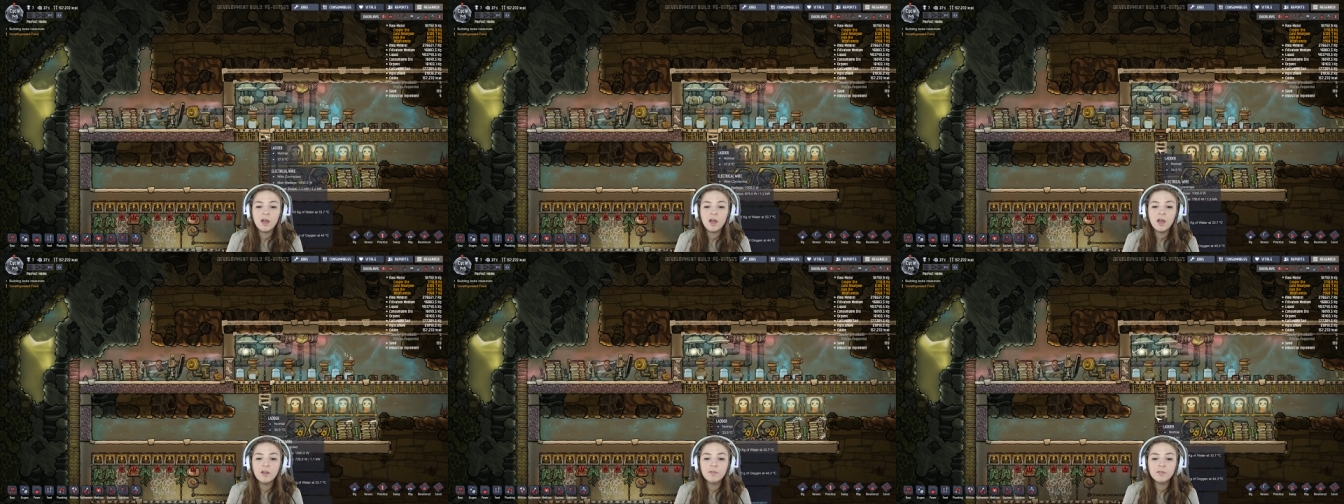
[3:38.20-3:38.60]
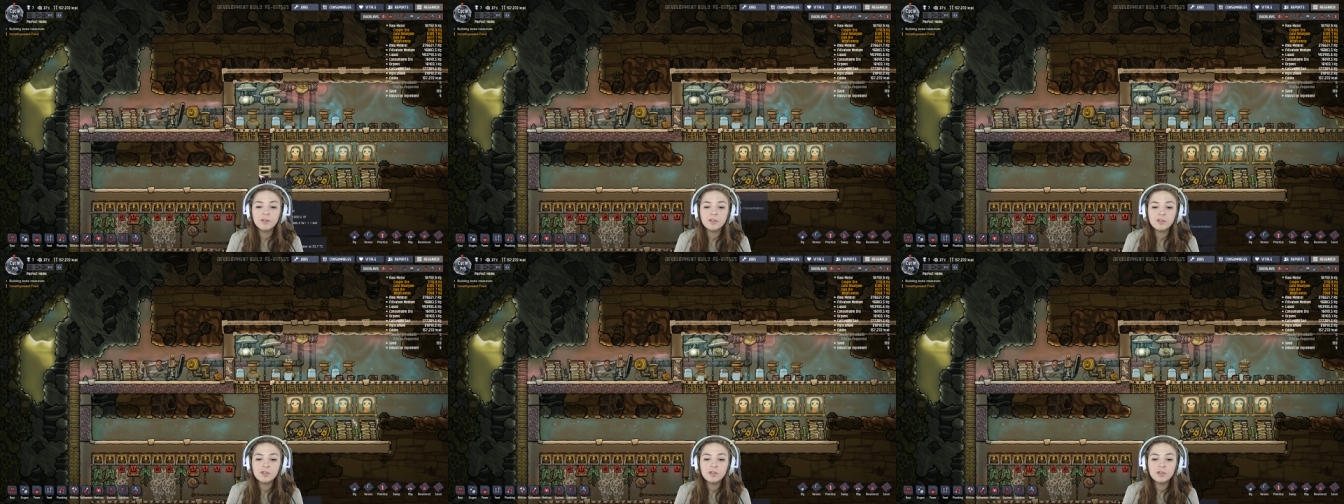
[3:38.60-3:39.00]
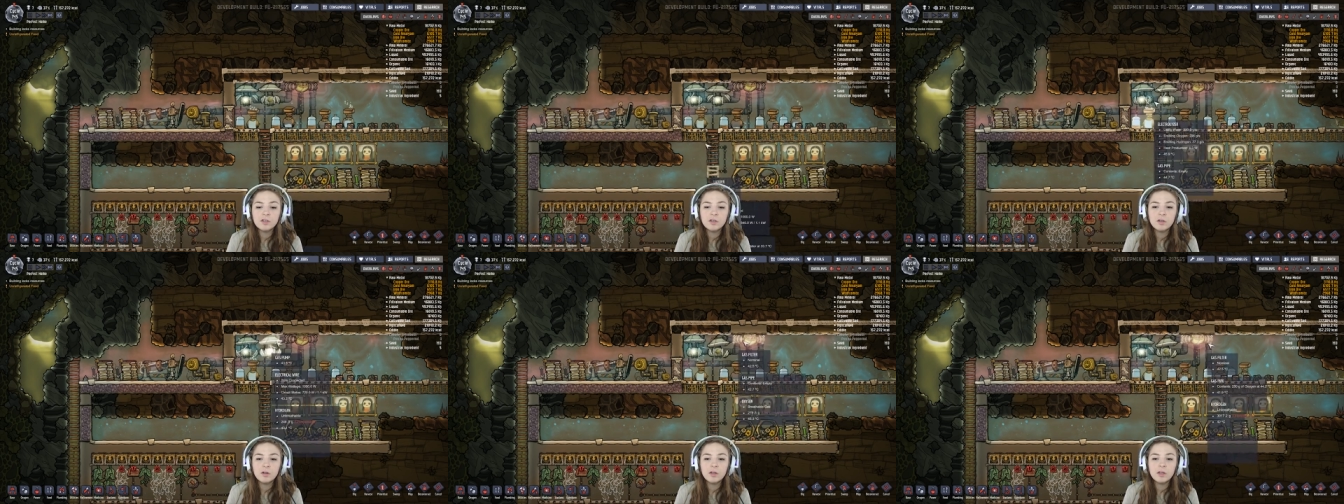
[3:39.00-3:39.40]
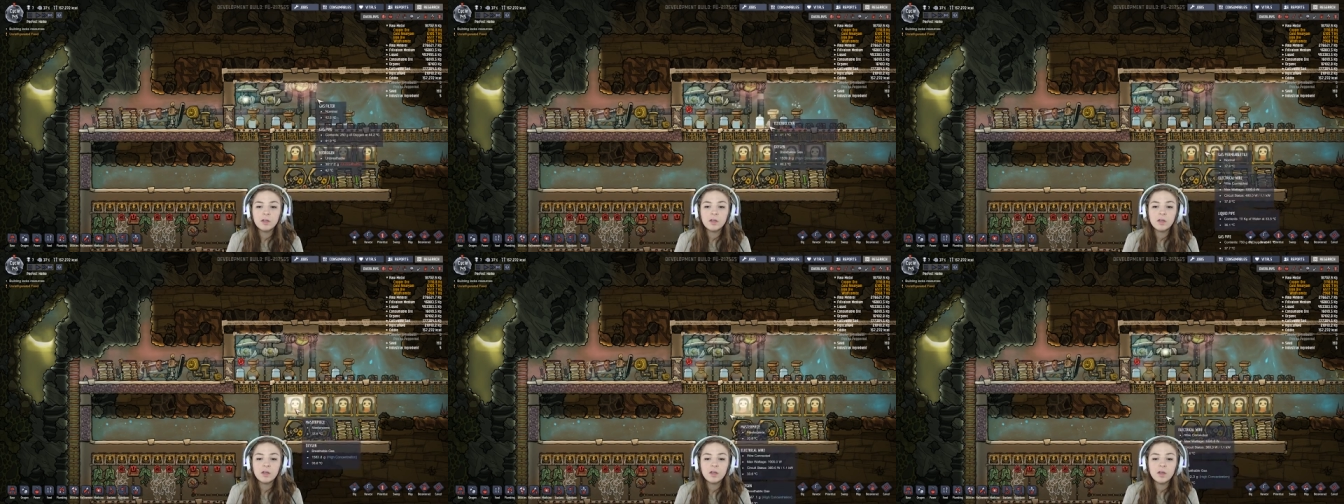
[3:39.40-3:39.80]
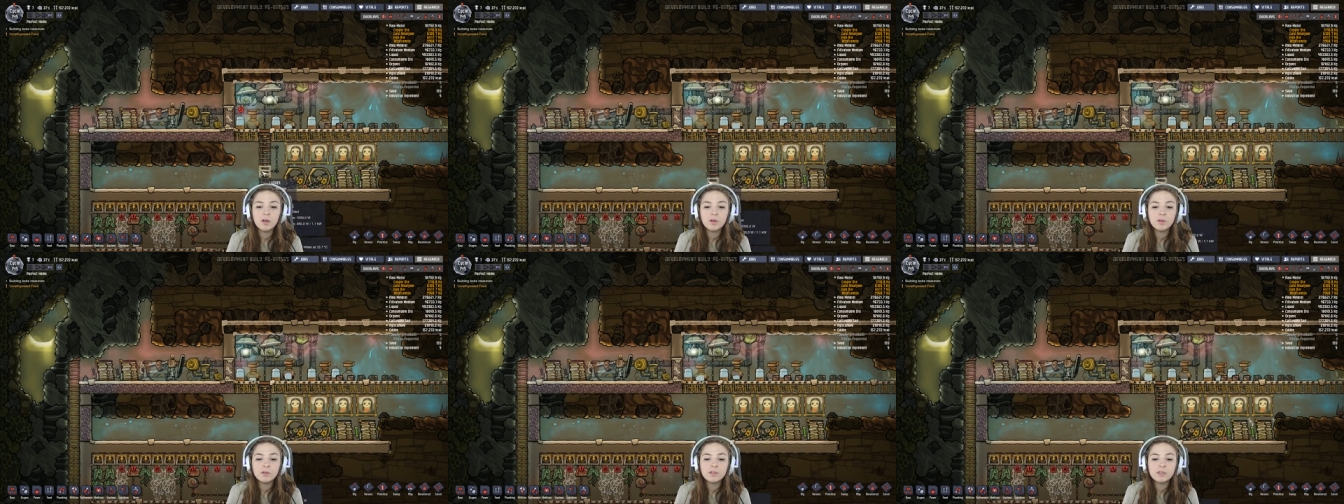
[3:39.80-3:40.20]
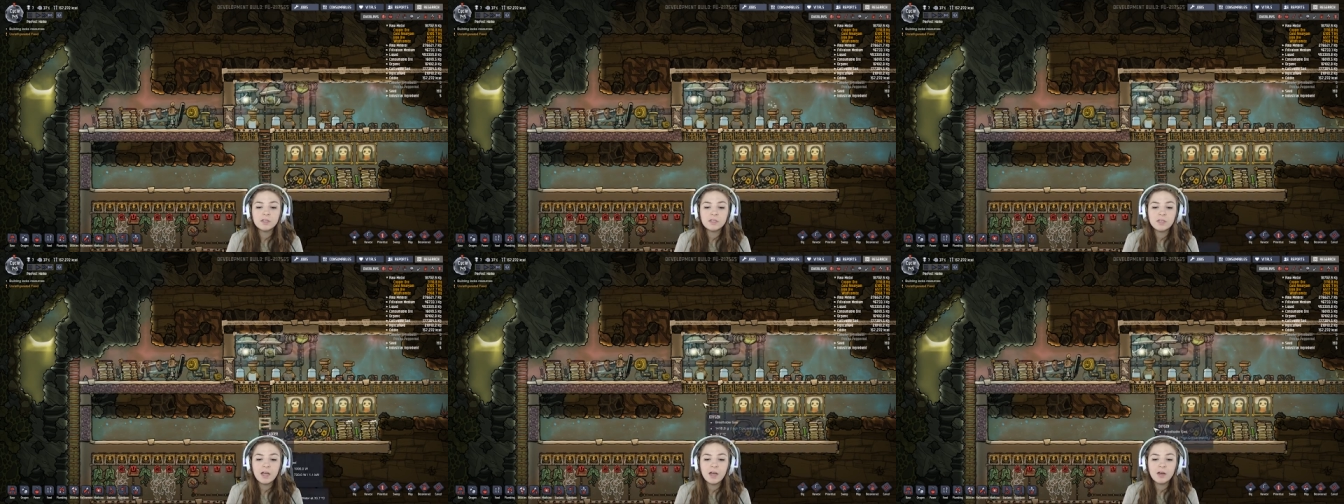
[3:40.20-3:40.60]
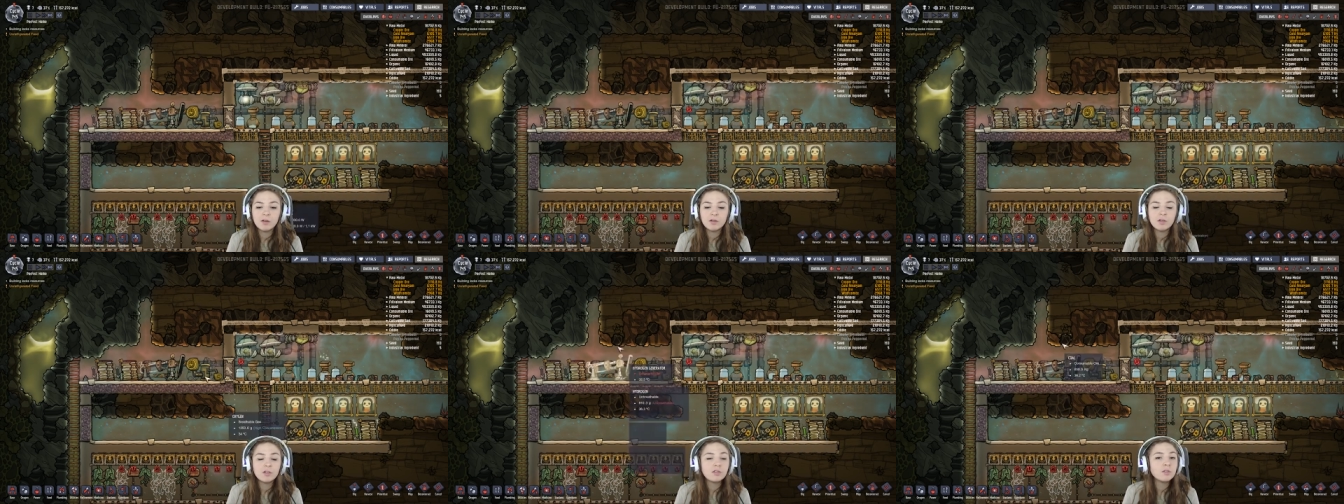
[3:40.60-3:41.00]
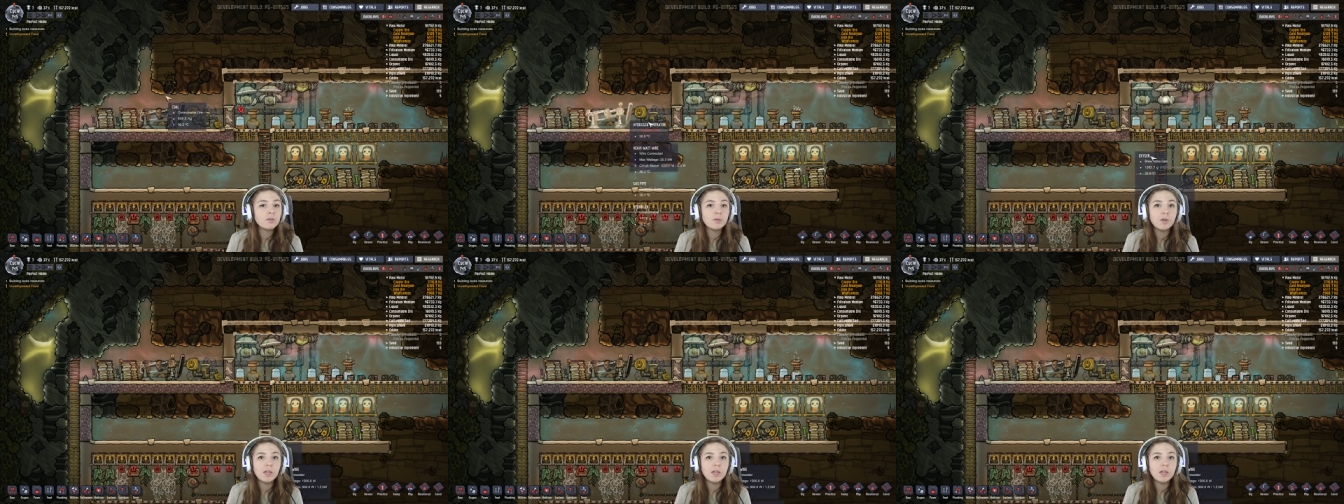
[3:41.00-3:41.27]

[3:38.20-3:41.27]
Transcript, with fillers: unfiltered goes down to